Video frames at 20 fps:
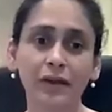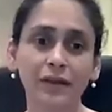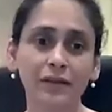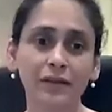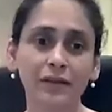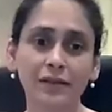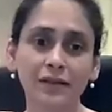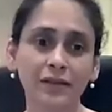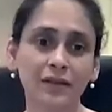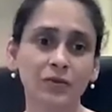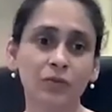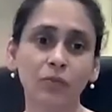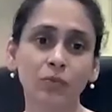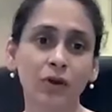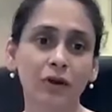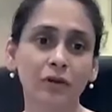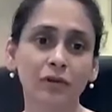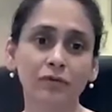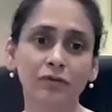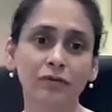this is
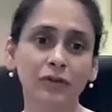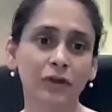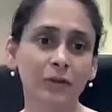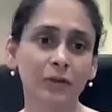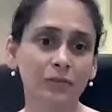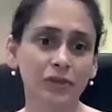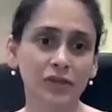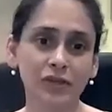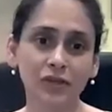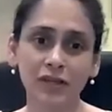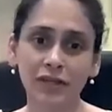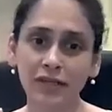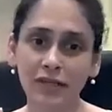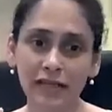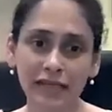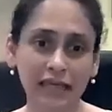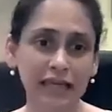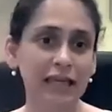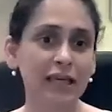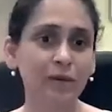wonderful, I'm just gonna
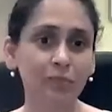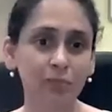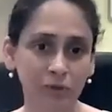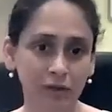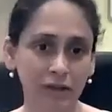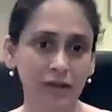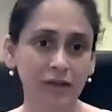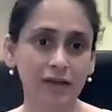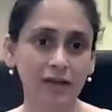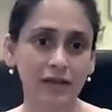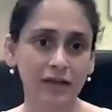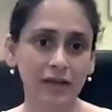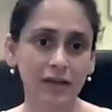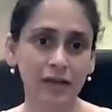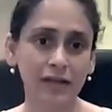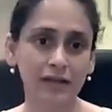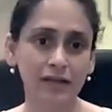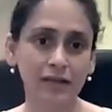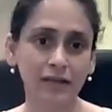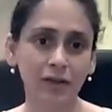keep this.
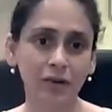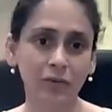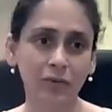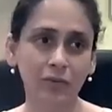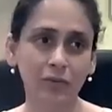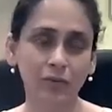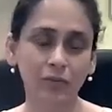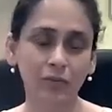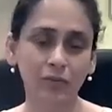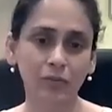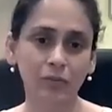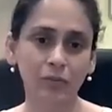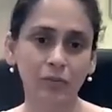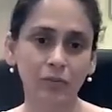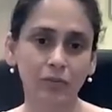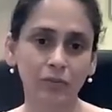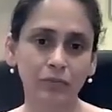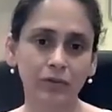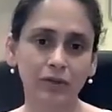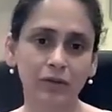And so
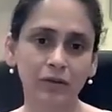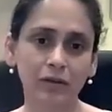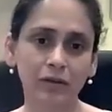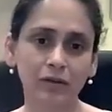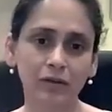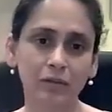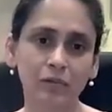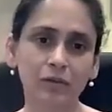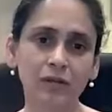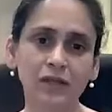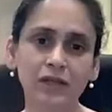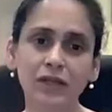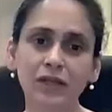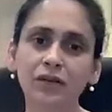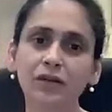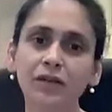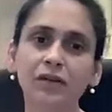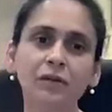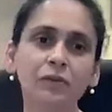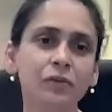the
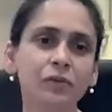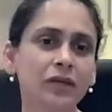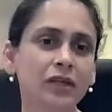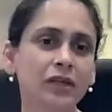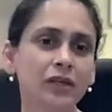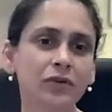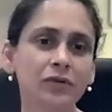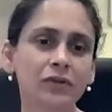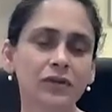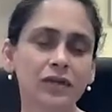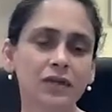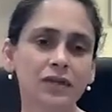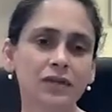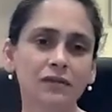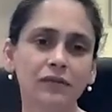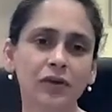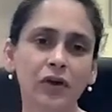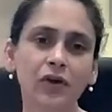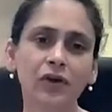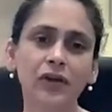material we use
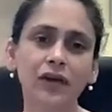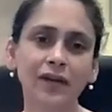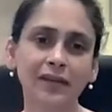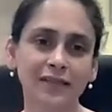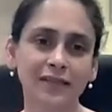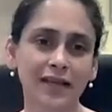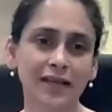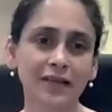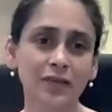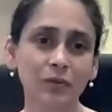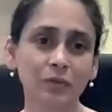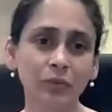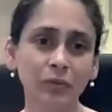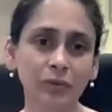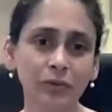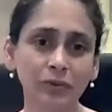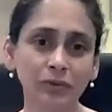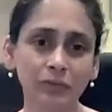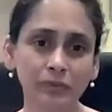is very accessible.